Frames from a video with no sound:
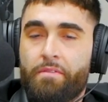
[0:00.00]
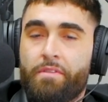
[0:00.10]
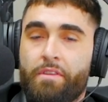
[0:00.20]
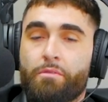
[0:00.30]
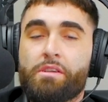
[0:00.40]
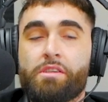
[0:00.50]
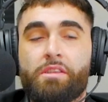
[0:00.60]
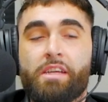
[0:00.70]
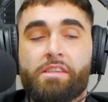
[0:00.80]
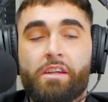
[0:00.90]
the reason
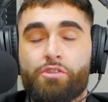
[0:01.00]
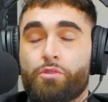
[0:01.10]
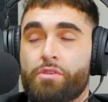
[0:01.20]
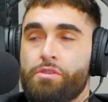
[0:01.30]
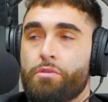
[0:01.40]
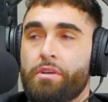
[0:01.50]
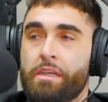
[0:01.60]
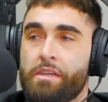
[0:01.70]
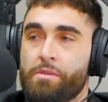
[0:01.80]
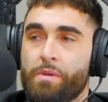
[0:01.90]
that's not a shorter
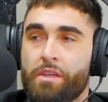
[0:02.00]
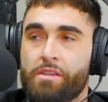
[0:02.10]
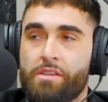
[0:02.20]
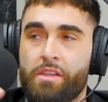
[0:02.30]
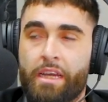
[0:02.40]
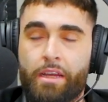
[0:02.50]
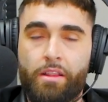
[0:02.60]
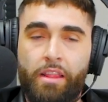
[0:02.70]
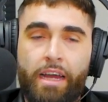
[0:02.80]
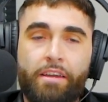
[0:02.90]
story is because like
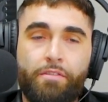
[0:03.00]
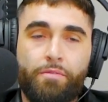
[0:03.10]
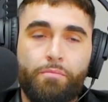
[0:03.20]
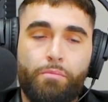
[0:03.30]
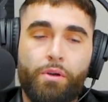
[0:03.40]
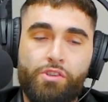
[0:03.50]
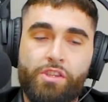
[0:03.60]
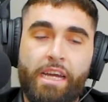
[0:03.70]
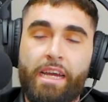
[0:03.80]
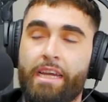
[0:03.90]
life pushed
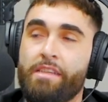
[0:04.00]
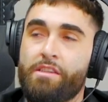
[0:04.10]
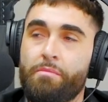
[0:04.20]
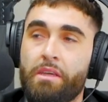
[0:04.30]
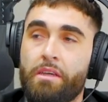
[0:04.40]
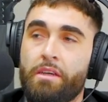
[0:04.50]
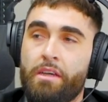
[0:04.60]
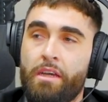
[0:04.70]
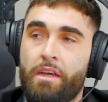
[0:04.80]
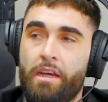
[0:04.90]
that into me.
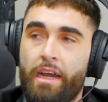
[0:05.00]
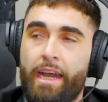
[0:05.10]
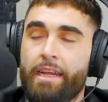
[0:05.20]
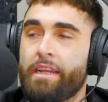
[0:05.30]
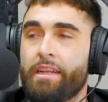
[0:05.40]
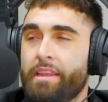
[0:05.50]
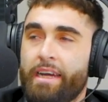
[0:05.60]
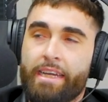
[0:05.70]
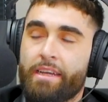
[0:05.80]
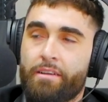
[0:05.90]
I didn't
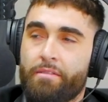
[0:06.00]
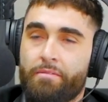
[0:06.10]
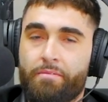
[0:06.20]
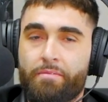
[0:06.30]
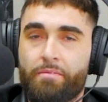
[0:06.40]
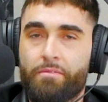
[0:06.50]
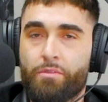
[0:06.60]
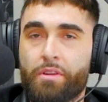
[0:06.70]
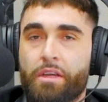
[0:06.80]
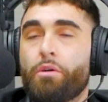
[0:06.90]
like
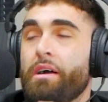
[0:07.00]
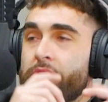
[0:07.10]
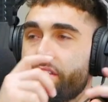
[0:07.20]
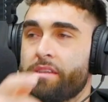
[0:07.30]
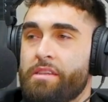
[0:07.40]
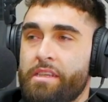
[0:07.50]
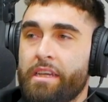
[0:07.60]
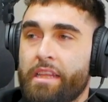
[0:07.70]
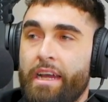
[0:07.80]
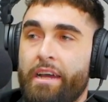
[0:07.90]
really go out to
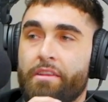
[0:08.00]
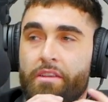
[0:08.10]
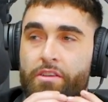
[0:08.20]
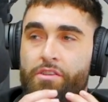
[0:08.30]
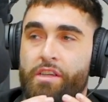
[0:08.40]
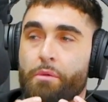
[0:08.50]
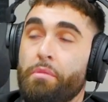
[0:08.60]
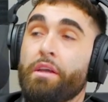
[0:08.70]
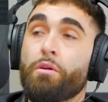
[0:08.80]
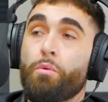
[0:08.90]
seek that other than just like
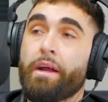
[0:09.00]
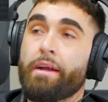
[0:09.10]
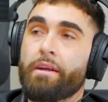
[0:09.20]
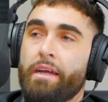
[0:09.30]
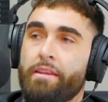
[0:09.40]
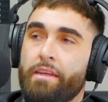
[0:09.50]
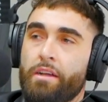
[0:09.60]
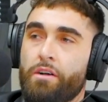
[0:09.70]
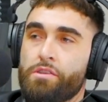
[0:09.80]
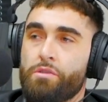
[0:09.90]
being aware. And then
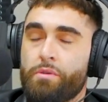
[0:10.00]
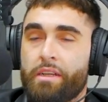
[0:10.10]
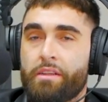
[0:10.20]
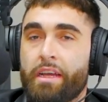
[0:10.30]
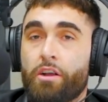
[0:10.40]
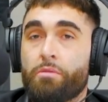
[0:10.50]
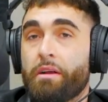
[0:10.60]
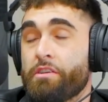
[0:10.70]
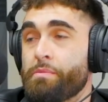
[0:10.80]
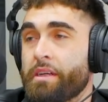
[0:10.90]
also when they earn my
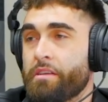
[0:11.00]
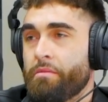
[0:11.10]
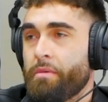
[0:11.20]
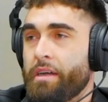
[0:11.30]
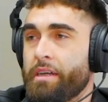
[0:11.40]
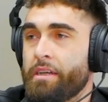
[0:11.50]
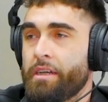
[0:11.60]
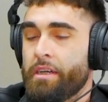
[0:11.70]
respect and my